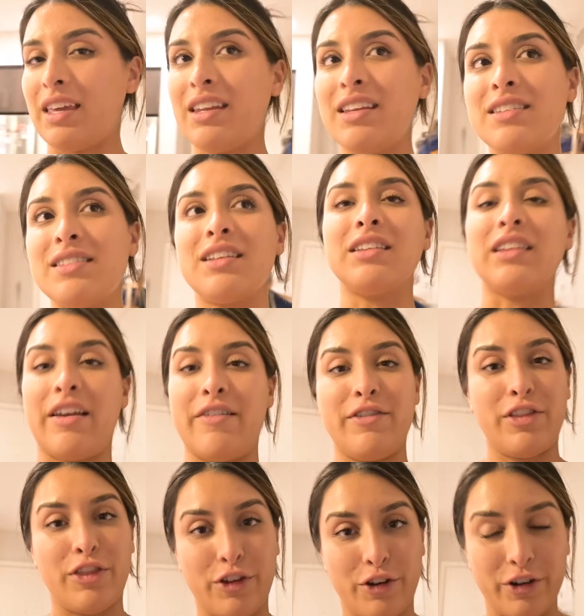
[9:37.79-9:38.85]
It is
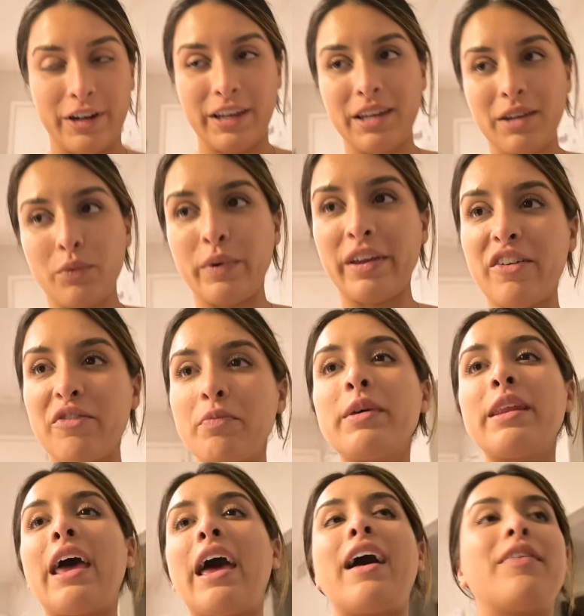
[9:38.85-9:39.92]
11.30. We have
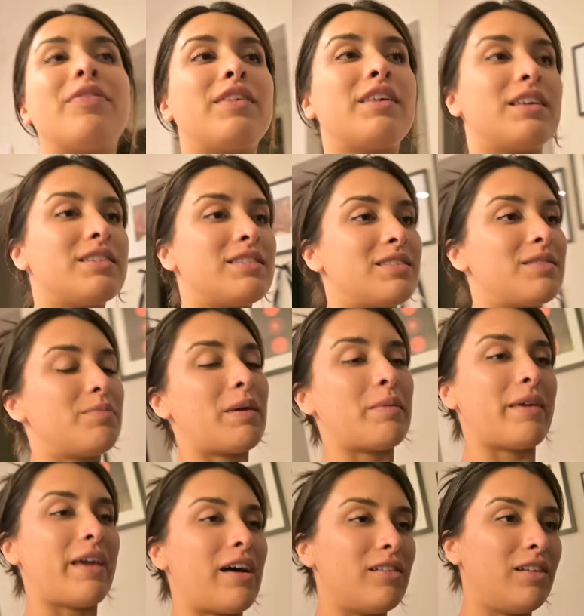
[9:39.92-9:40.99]
been at this.
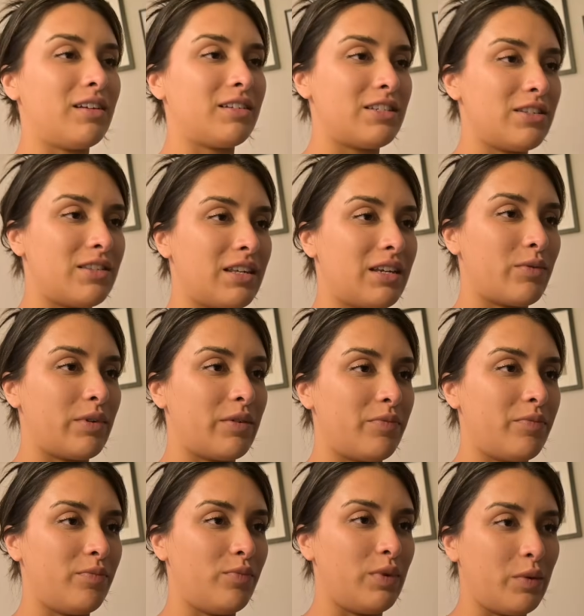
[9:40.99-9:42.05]
Baby, how long do you think we
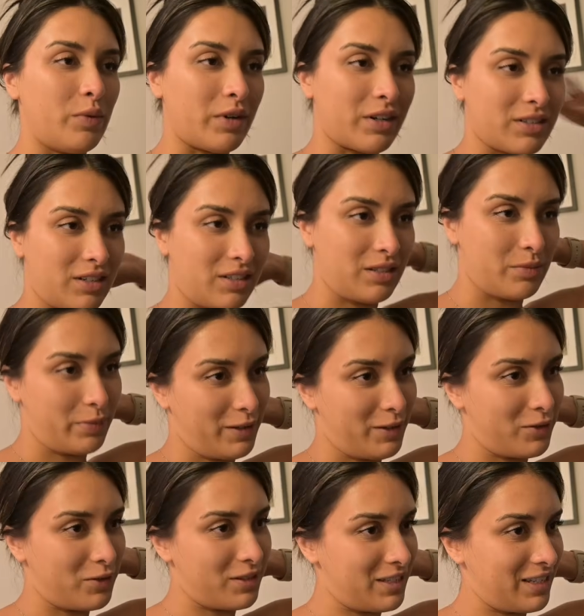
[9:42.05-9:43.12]
we worked on the
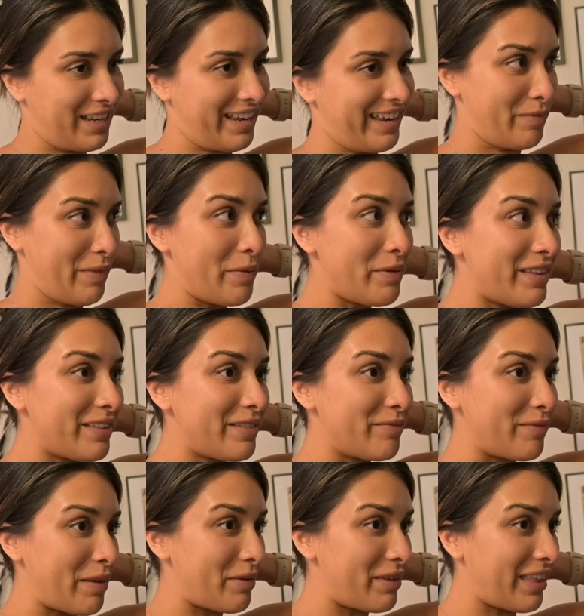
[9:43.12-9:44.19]
puzzle tonight? Maybe,
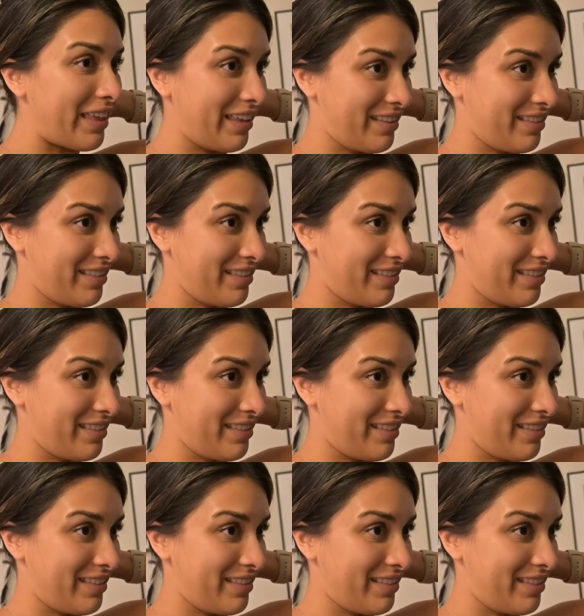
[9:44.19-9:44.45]
maybe like